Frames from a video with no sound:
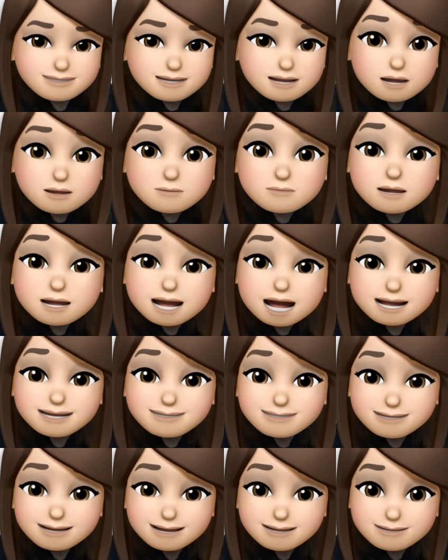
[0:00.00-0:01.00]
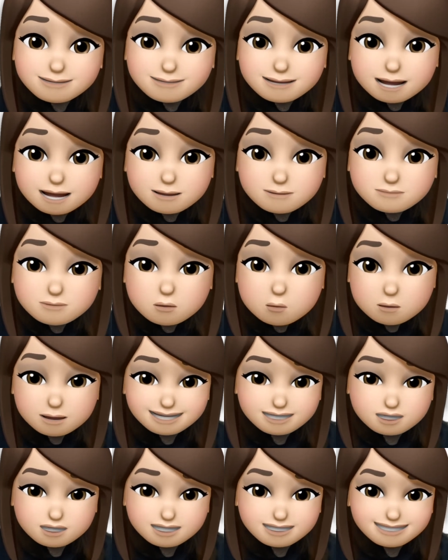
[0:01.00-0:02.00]
By asking them
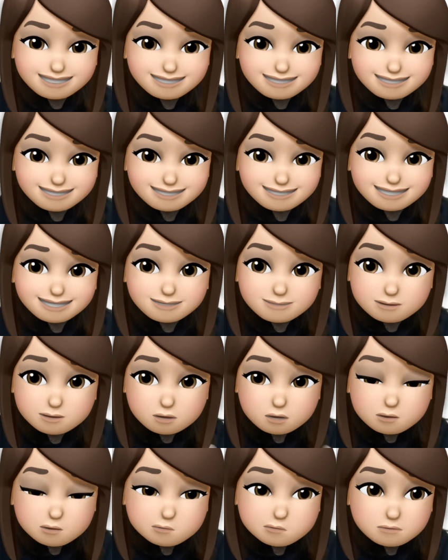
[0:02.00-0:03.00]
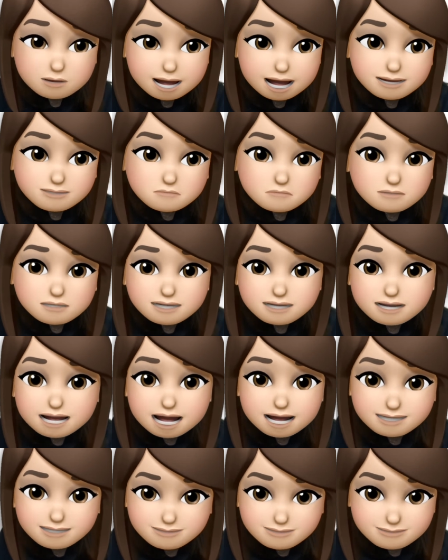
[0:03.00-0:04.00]
questions to get the
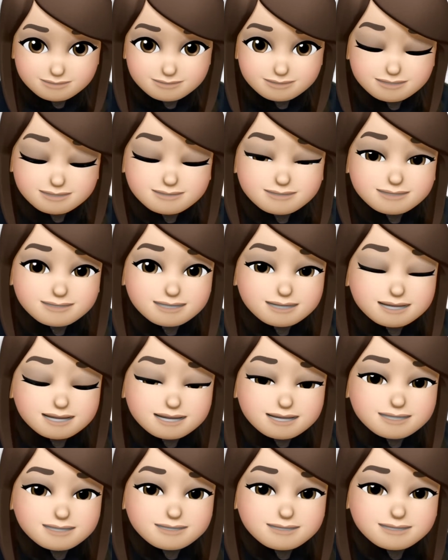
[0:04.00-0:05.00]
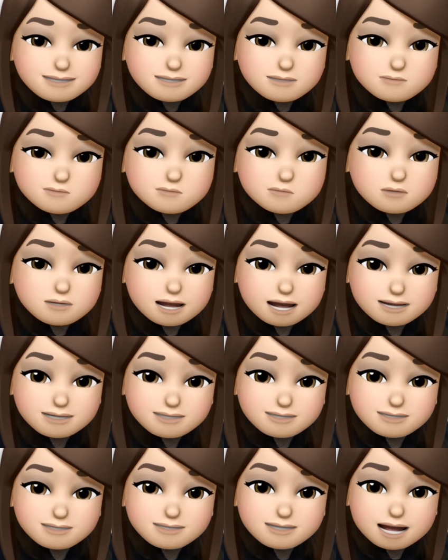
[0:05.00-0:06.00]
idea, this will
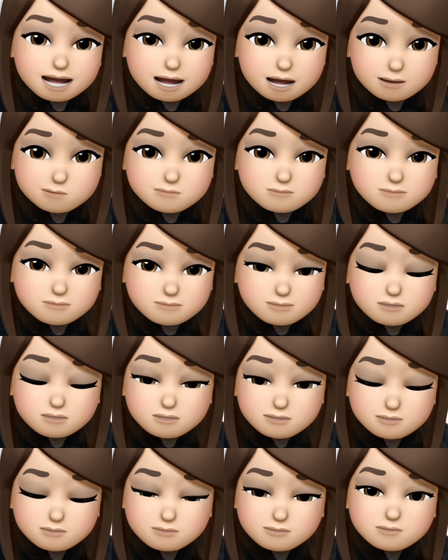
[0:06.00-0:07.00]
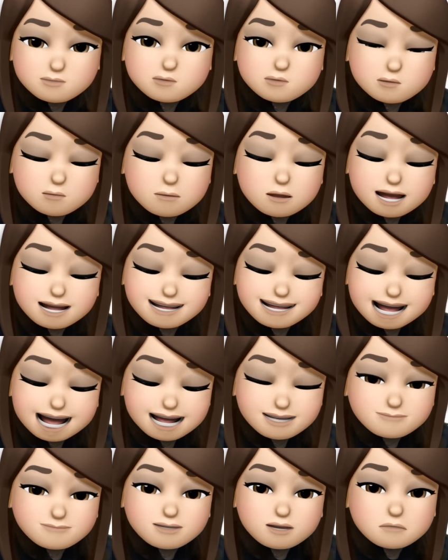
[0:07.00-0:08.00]
actually help you to
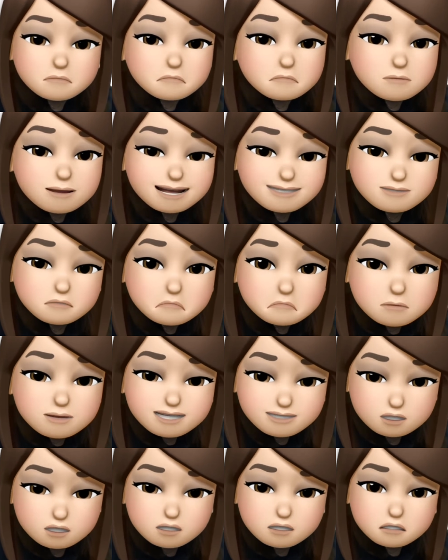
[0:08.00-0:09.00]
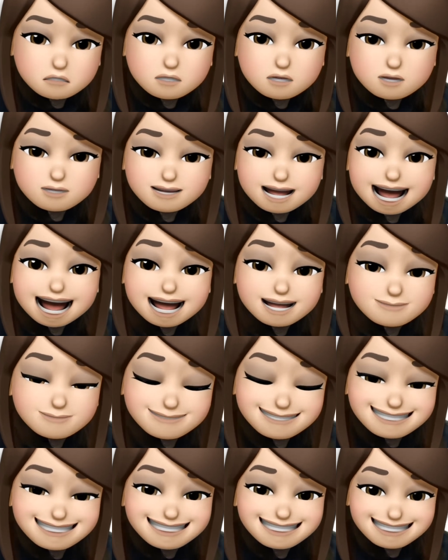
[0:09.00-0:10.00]
have a better picture on how the
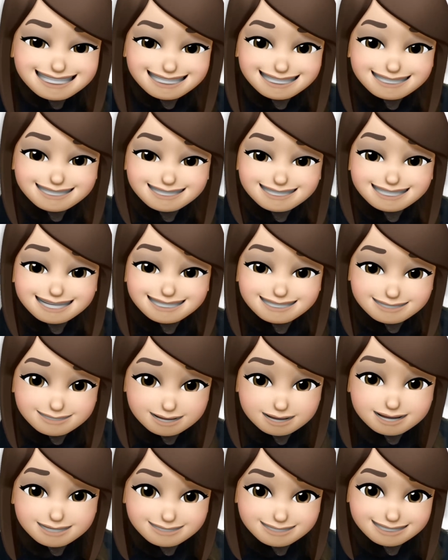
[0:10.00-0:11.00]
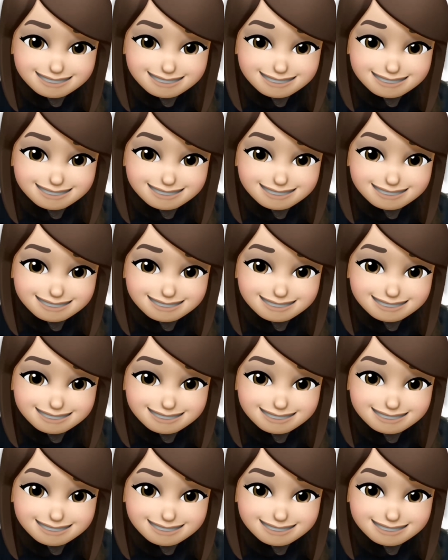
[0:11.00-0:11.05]
discussion has gone.